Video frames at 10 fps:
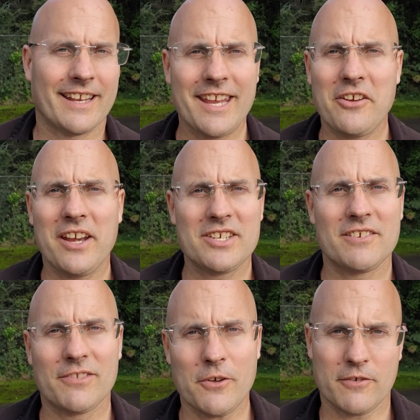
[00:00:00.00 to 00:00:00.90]
get your
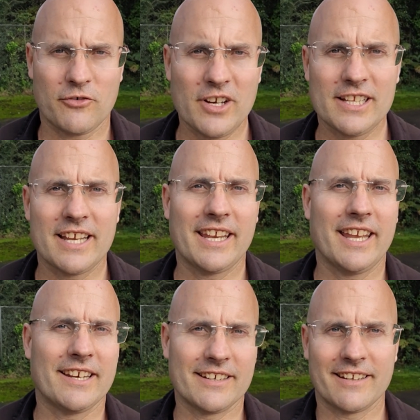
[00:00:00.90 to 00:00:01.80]
energy flowing freely
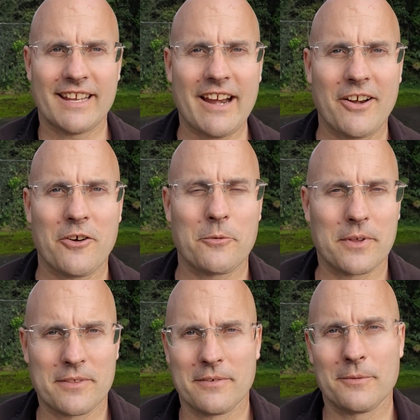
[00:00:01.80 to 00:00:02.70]
again and carry on
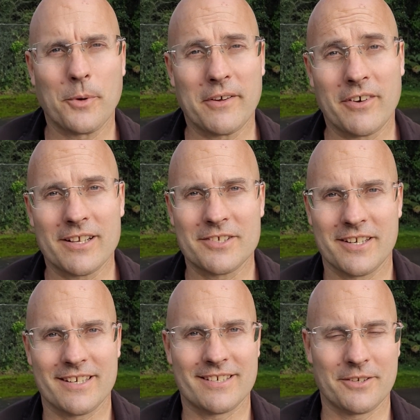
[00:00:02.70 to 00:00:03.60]
with whatever else
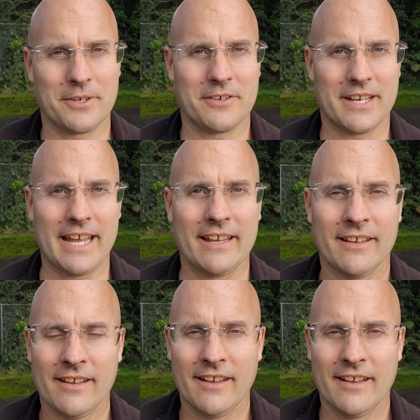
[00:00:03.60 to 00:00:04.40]
you need to do in your day.